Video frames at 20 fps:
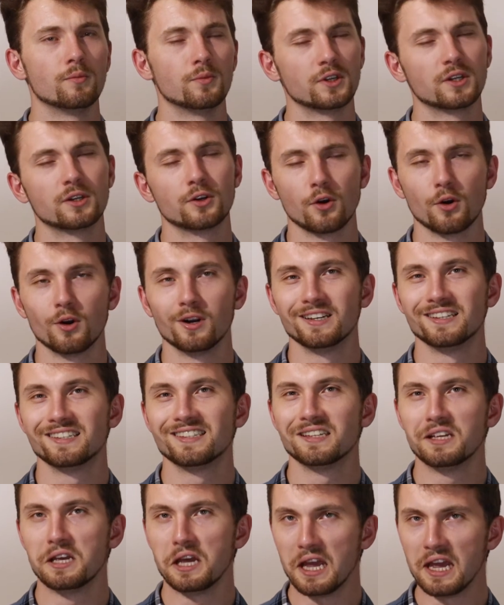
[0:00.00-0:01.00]
The girl
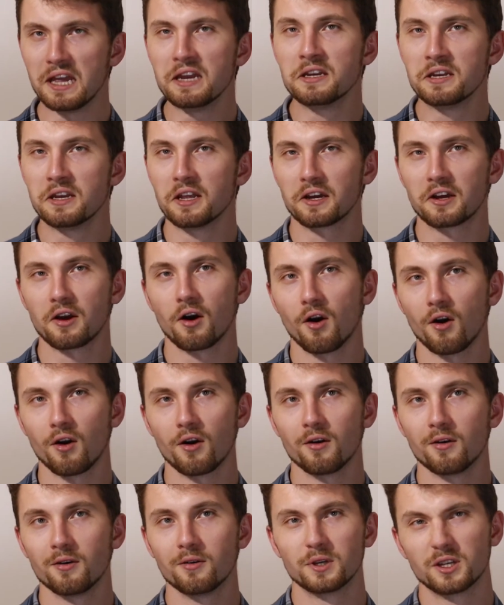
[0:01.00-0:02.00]
is in the
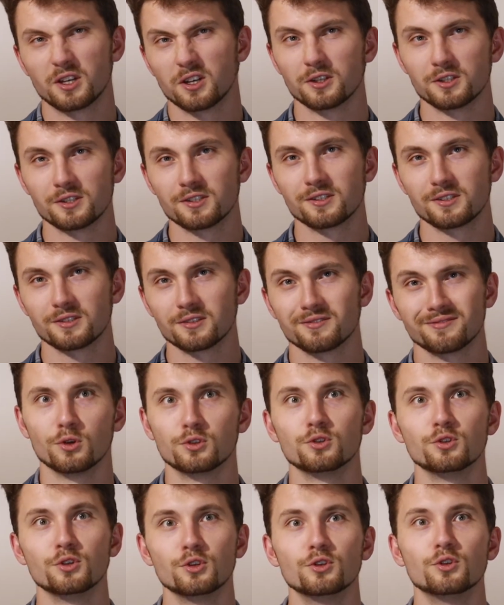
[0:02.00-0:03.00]
car, because
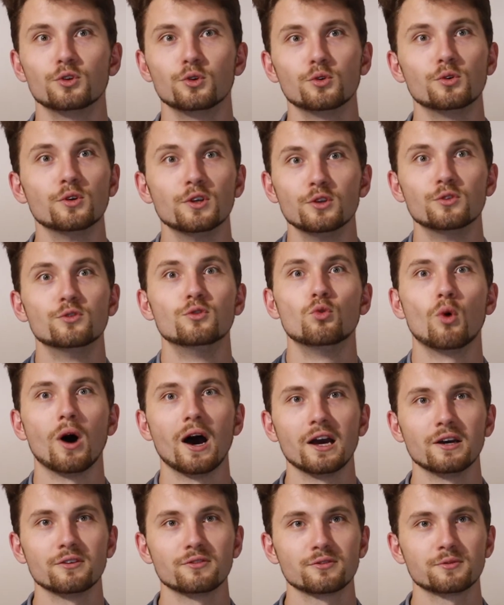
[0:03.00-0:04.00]
what do you do? You
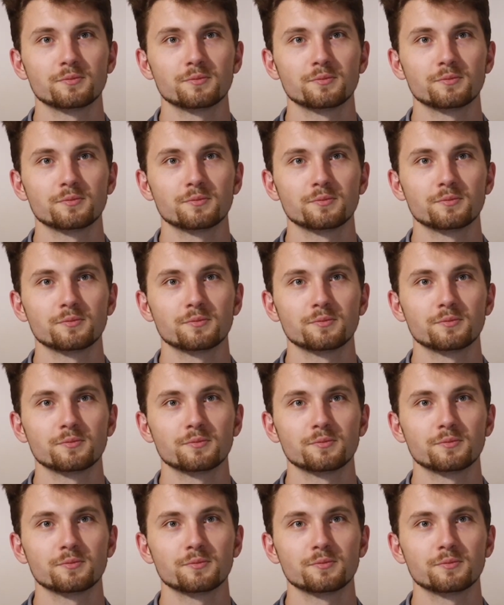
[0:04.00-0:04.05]
drive.